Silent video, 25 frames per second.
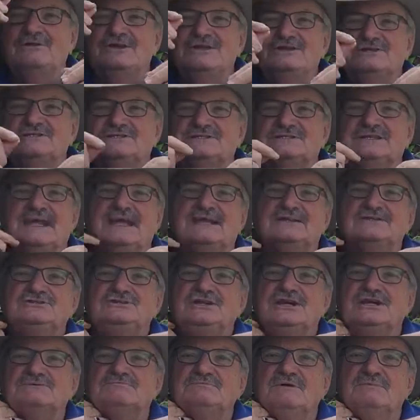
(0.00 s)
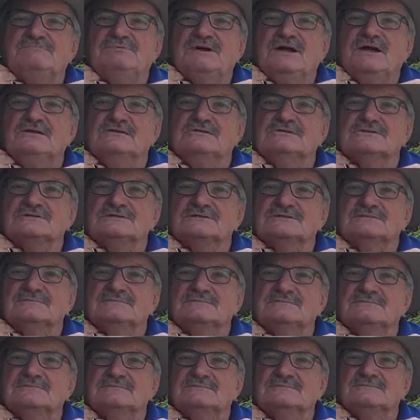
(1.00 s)
reaches down, checks my pulse.
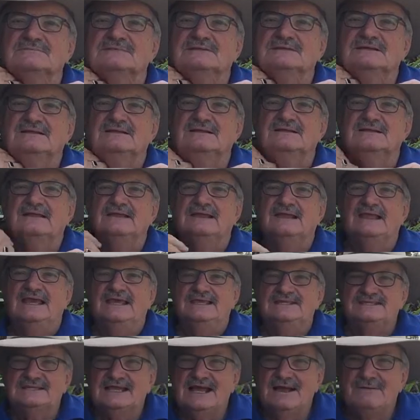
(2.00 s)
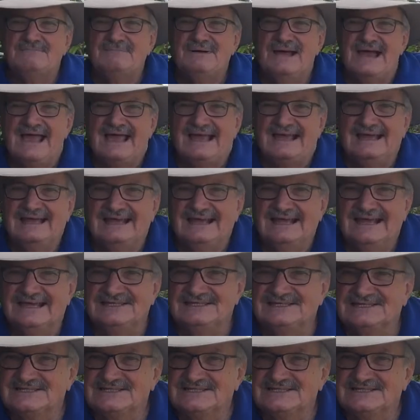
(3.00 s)
He's come back and